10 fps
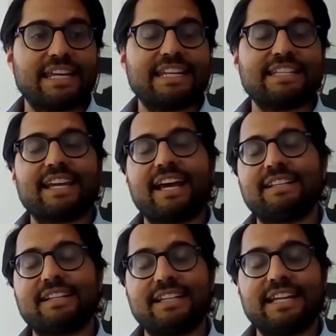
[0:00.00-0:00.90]
it is
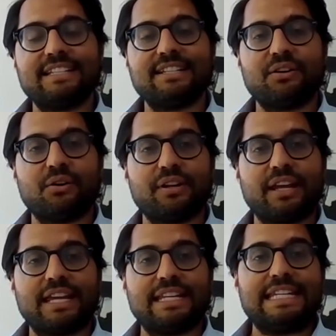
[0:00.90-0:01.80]
calculated on
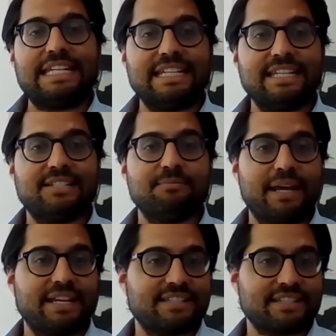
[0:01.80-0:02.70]
a needs
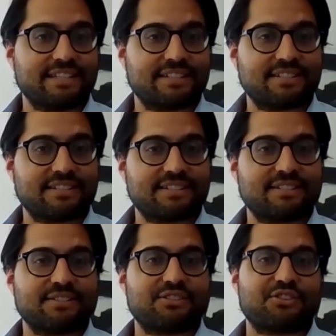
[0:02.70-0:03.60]

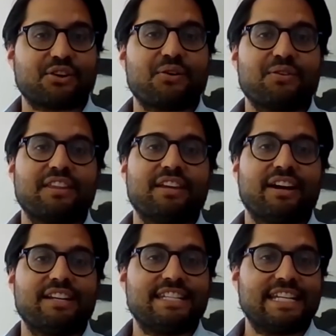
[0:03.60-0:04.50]
basis. So the
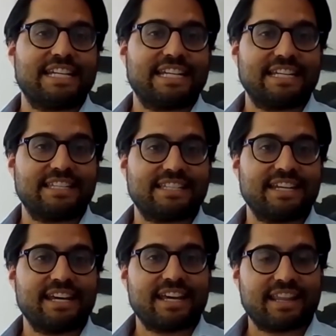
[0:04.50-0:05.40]
idea is
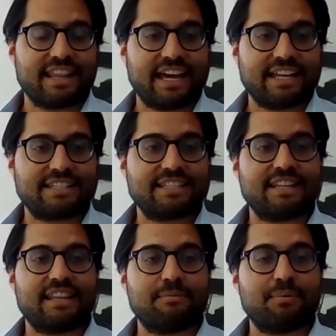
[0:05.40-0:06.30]
that
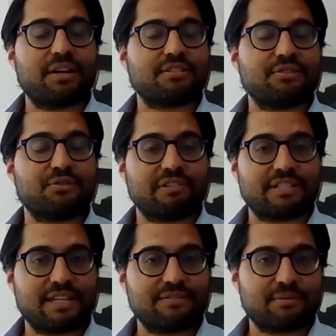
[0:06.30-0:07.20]
the person who
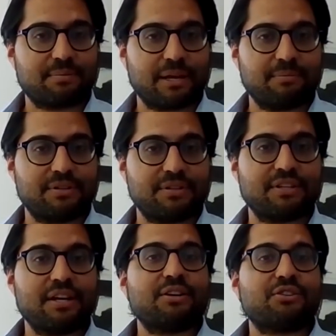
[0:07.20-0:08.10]
receives the payment
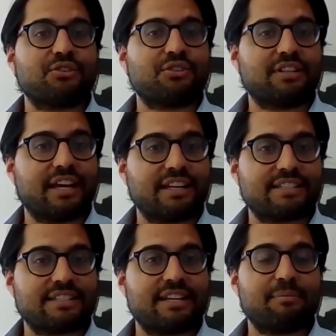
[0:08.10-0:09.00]
should get
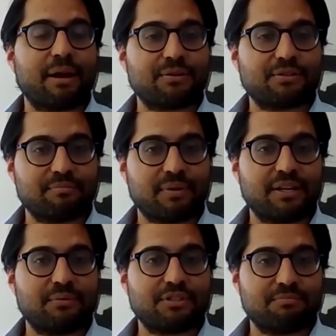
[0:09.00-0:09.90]
an amount of
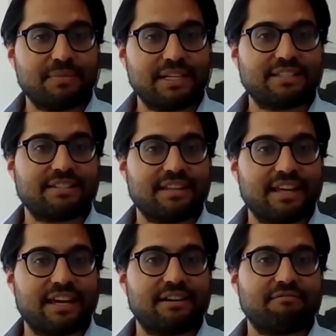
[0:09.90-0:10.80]
money which meets
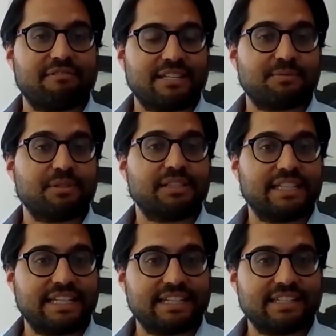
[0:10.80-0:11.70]
their reasonable
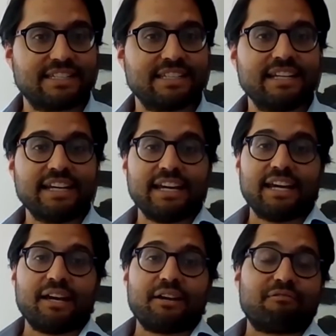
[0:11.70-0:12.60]
needs.
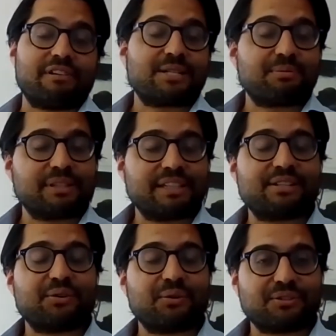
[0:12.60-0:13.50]
Reasonable
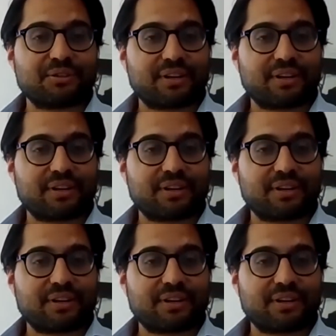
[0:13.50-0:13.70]
needs are also